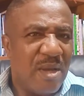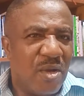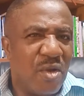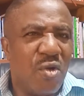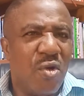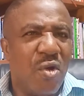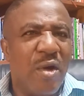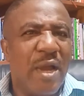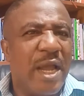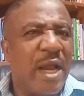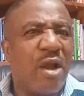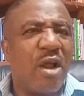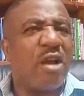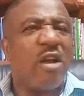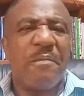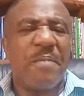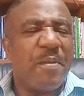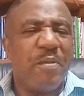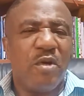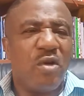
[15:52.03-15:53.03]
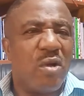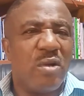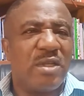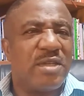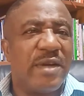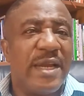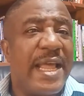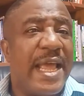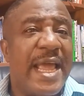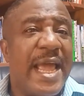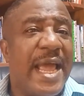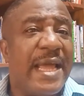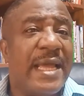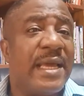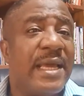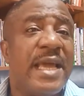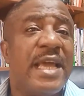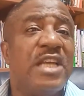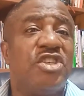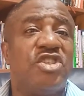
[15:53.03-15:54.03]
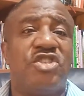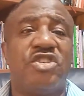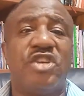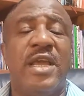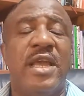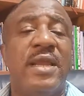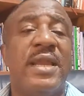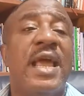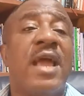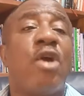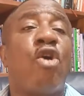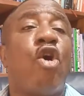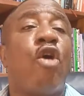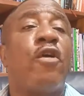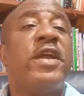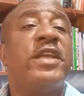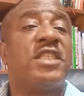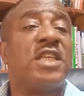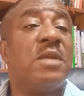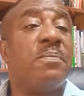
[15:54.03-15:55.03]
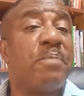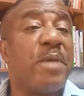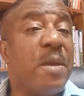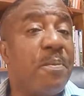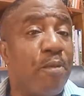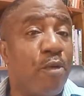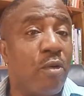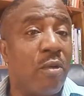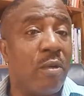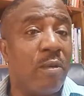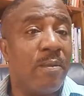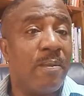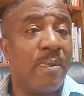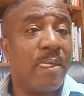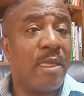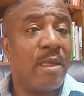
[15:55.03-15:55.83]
You know, a lot of people don't really engage in encouraging people.